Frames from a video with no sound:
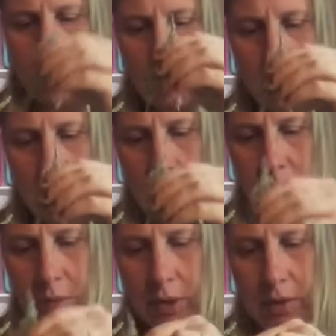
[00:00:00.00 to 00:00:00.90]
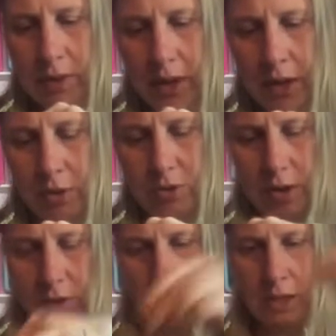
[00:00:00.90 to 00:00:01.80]
You can hit it with a hair
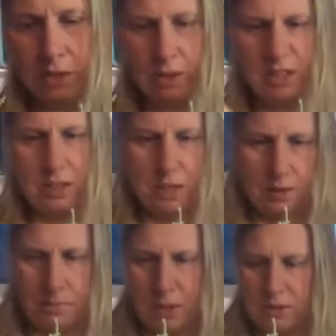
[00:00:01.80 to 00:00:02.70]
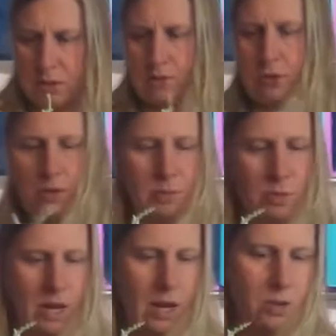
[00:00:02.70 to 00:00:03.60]
dryer later and kind of melt a few of them
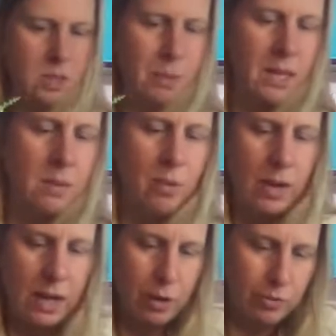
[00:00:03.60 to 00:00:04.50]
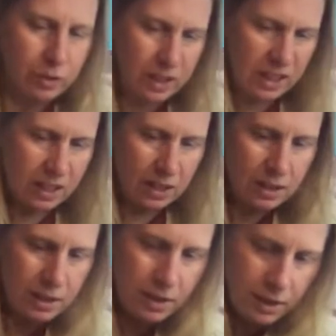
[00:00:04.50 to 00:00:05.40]
away or just pick them away carefully.
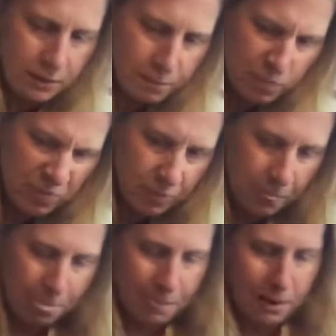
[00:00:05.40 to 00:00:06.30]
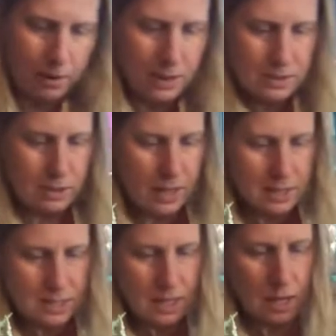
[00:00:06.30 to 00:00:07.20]
All right, so
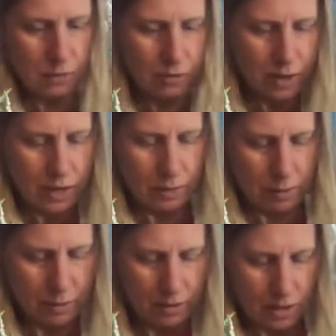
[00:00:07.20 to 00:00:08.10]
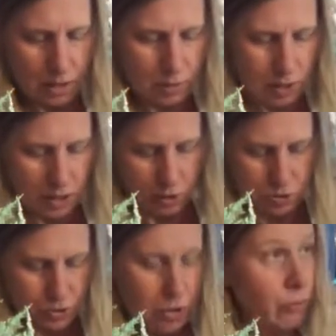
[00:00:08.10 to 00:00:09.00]
let's kind of evaluate what we've got going on here
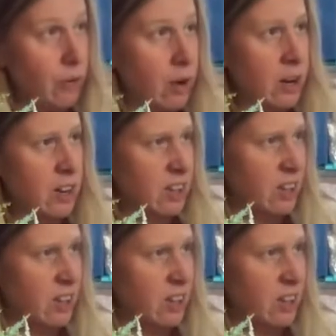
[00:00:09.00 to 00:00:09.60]
so far.